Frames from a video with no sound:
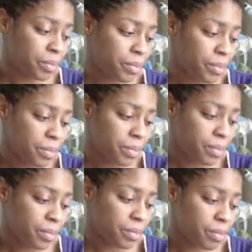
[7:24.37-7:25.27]

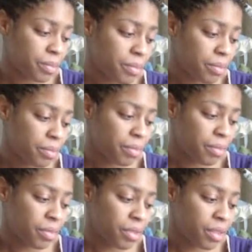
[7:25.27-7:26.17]

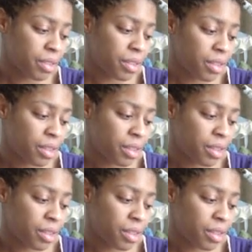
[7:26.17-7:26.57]
(silence)